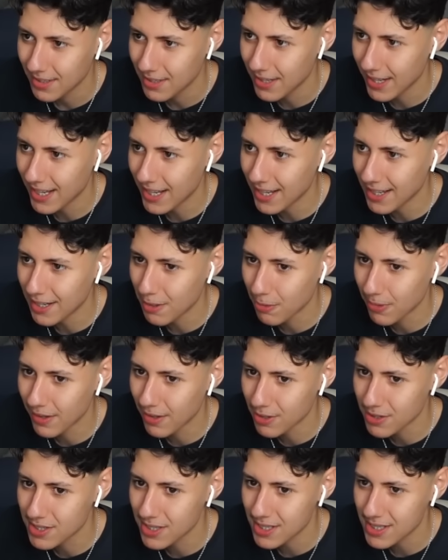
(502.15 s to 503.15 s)
You got any
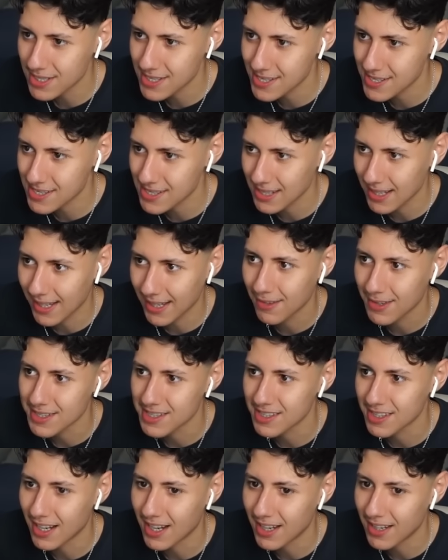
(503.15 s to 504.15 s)
real jerseys like
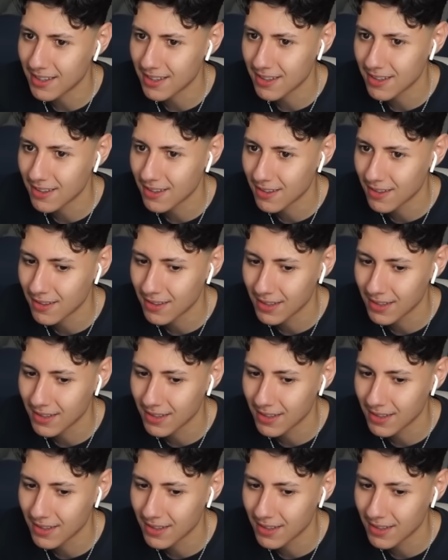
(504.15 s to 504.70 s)
Cristiano